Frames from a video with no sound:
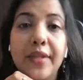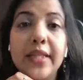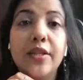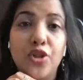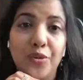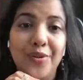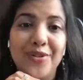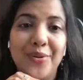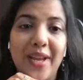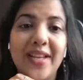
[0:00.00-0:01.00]
within the shoulder
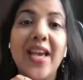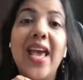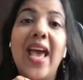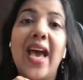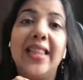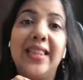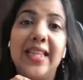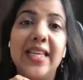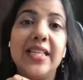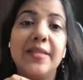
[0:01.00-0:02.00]
joint. And
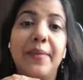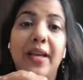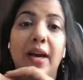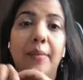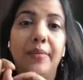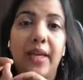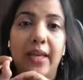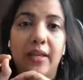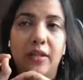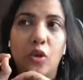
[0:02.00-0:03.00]
these become
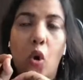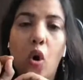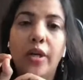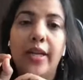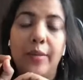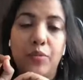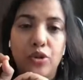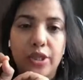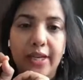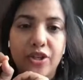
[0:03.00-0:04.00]
like thorn like
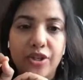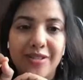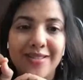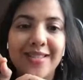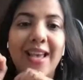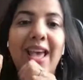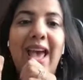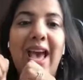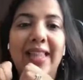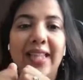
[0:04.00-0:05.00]
projections,
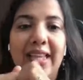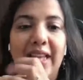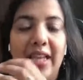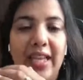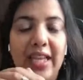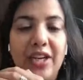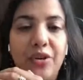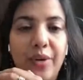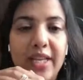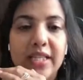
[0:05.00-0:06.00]
and they
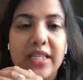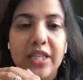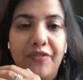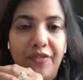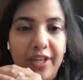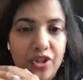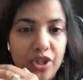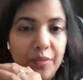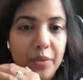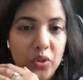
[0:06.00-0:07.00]
increase the
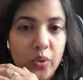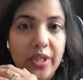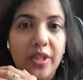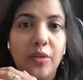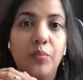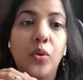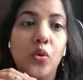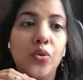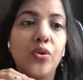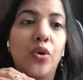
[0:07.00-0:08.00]
friction between the
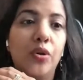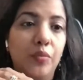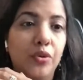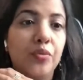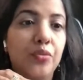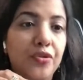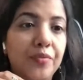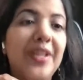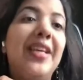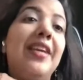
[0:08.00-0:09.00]
bone on bone
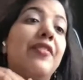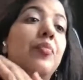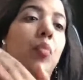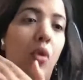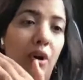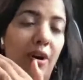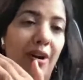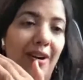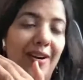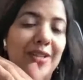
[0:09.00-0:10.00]
movement even more.
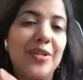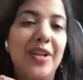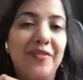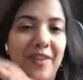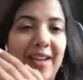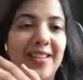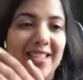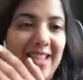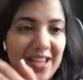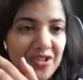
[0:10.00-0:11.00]
So, in fact, it's
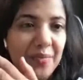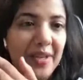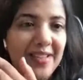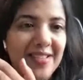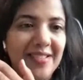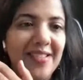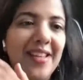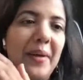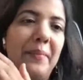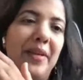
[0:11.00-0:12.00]
detrimental,
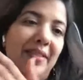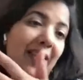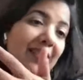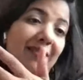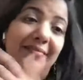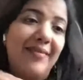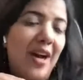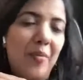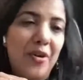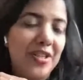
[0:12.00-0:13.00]
but then
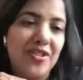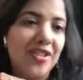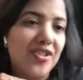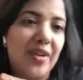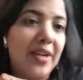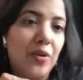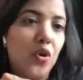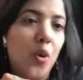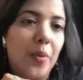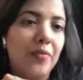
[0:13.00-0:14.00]
our body is just trying to
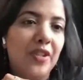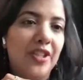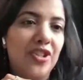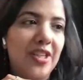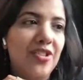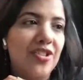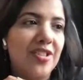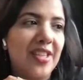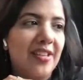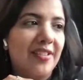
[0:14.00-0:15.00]
cope up with the
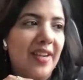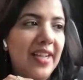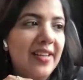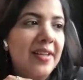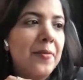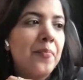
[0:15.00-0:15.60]
changes here, right?